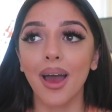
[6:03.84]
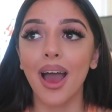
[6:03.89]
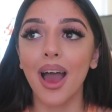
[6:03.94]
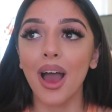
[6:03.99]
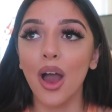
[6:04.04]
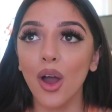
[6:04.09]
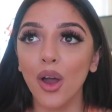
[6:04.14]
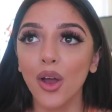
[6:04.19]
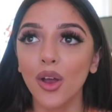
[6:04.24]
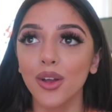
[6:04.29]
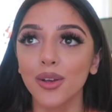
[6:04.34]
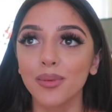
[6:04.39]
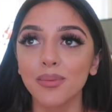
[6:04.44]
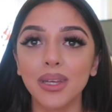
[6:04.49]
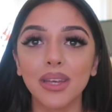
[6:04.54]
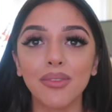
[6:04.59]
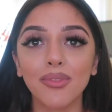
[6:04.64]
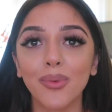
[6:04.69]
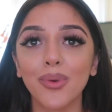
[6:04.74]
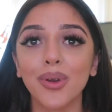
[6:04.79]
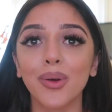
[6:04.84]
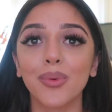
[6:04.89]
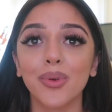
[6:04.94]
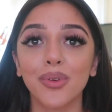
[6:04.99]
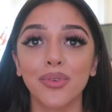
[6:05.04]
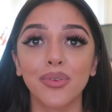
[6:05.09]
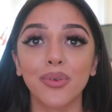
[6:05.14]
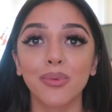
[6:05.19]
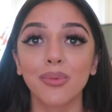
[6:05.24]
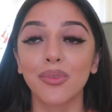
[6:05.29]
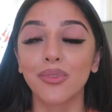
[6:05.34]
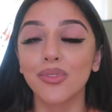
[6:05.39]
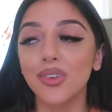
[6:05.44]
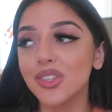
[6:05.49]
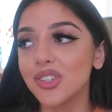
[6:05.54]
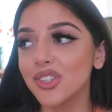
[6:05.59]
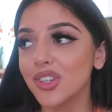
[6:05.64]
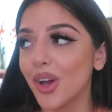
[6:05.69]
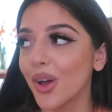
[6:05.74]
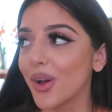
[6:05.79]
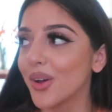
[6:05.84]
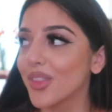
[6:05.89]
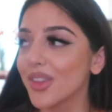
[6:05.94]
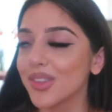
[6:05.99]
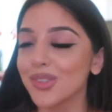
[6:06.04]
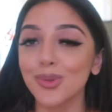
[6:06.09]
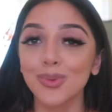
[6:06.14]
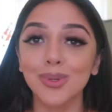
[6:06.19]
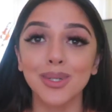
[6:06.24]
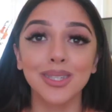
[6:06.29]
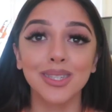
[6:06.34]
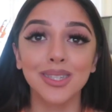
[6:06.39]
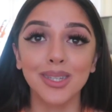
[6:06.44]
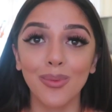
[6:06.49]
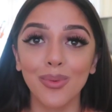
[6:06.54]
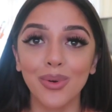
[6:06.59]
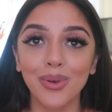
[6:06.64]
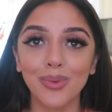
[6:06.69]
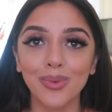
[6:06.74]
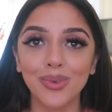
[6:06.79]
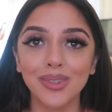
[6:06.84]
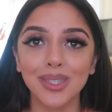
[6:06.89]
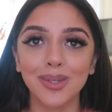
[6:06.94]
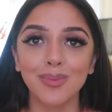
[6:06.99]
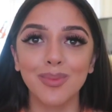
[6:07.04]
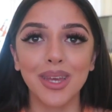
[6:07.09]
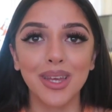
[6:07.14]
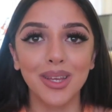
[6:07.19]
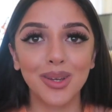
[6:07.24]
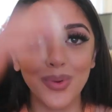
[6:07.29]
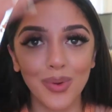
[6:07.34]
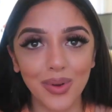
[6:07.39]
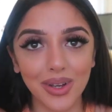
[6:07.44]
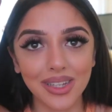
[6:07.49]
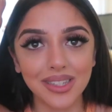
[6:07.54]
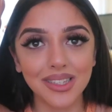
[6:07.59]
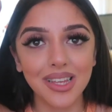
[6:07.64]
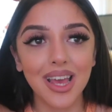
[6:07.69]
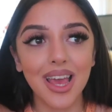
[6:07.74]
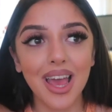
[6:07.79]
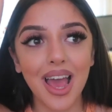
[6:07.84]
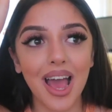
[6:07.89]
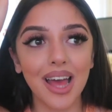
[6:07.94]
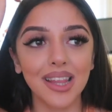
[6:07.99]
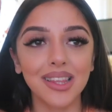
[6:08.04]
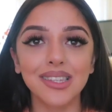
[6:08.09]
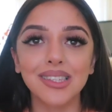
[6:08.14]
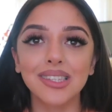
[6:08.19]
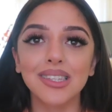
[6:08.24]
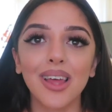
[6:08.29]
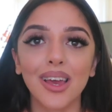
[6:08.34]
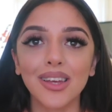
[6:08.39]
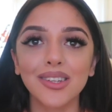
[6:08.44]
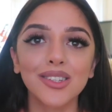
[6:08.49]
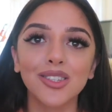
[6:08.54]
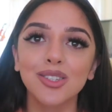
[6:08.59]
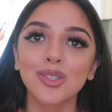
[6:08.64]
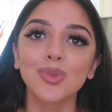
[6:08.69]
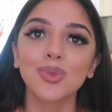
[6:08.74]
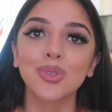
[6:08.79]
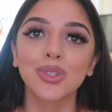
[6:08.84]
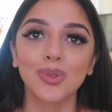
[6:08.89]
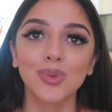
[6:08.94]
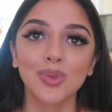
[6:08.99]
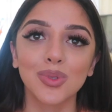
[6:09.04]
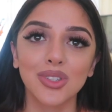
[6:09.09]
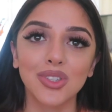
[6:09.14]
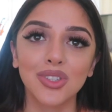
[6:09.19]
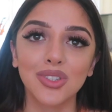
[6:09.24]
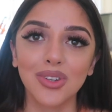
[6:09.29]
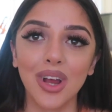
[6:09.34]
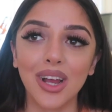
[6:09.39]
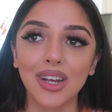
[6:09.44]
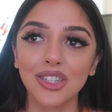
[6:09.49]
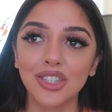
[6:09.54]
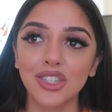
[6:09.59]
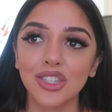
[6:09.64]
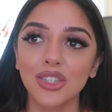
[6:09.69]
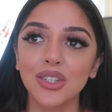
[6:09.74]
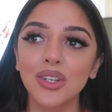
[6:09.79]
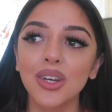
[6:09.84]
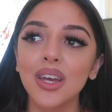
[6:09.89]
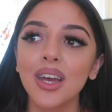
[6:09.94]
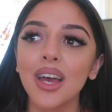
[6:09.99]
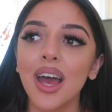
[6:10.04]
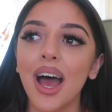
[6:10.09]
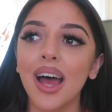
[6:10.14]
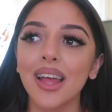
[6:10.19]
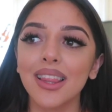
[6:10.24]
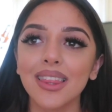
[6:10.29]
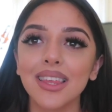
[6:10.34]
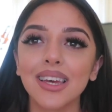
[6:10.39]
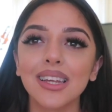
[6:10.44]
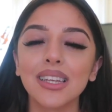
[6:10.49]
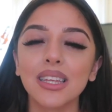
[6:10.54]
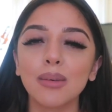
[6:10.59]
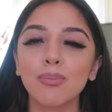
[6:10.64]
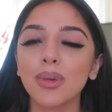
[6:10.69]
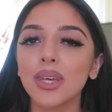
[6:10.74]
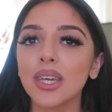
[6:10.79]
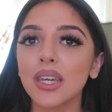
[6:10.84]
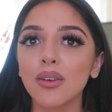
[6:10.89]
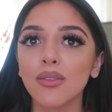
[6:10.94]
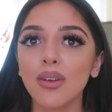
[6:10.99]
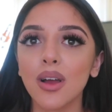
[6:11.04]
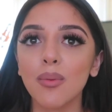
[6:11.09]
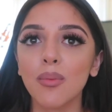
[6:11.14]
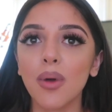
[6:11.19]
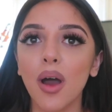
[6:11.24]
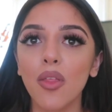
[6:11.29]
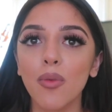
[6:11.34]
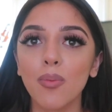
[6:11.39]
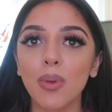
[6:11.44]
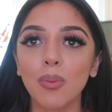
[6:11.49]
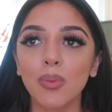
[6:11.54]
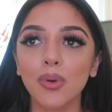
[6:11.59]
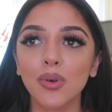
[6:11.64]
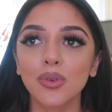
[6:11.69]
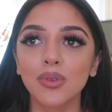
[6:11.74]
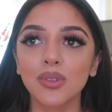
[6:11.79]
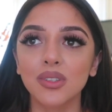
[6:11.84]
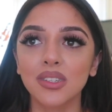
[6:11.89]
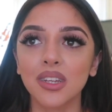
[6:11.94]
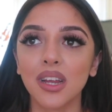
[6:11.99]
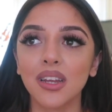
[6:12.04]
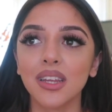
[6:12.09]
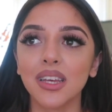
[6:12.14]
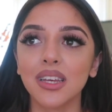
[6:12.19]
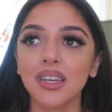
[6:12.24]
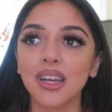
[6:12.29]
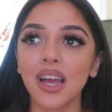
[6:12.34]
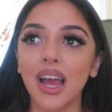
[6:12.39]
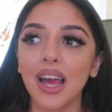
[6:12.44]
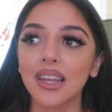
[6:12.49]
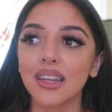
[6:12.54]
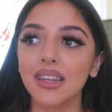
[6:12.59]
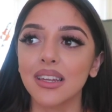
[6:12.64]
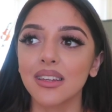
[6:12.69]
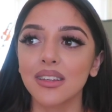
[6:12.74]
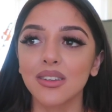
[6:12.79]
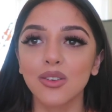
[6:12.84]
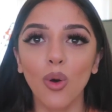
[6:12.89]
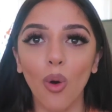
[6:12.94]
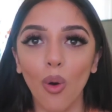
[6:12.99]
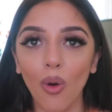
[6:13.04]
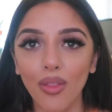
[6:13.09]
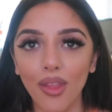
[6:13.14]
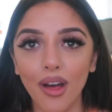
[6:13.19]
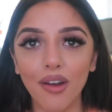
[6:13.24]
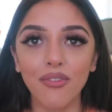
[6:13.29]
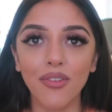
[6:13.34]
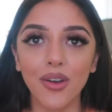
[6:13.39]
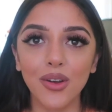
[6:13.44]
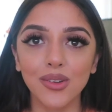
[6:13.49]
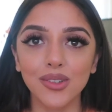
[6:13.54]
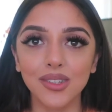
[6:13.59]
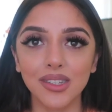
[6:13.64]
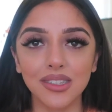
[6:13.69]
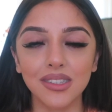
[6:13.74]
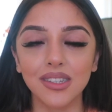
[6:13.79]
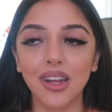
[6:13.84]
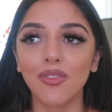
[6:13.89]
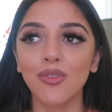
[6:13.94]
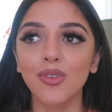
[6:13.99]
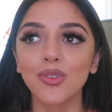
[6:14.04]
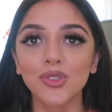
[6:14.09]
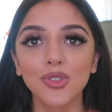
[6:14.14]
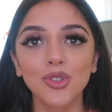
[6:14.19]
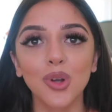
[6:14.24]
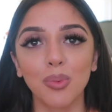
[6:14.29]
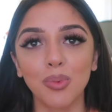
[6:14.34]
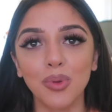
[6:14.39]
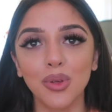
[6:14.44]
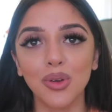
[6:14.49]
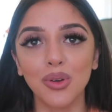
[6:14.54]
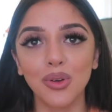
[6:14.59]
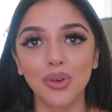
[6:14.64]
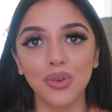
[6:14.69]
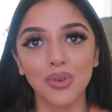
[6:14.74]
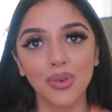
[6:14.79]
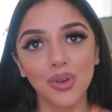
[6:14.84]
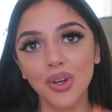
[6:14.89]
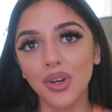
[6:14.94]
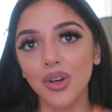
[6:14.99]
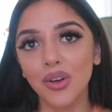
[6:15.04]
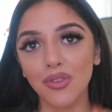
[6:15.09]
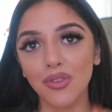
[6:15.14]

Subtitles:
but at home, even when I want to film a video, there's always someone who wants to make noise and the slightest noise will distract you. And thirdly, being around other people who are studying and not on their phones and stuff will stop you